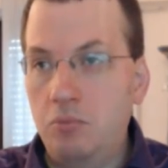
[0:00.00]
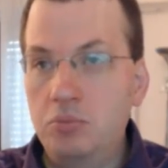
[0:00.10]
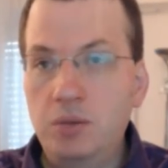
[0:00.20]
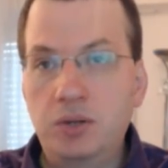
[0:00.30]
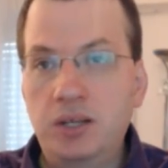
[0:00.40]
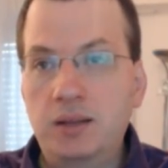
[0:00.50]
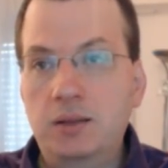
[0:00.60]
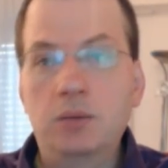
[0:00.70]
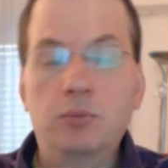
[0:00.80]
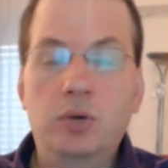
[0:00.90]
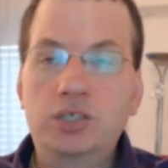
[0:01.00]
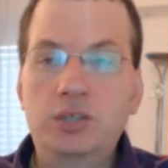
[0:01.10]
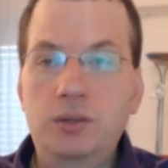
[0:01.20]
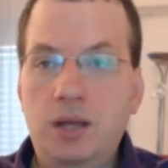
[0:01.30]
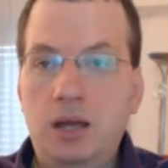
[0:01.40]
people get the
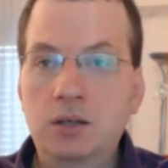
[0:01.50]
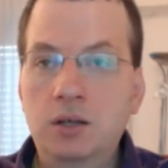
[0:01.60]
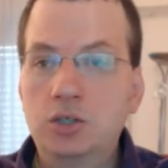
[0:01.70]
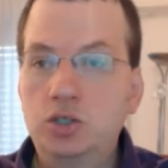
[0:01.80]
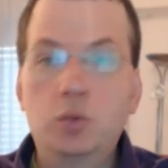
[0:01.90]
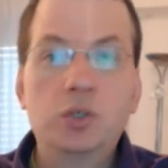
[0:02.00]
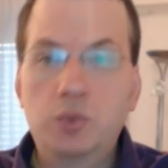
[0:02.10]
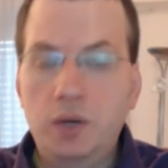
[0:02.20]
impression that Jewish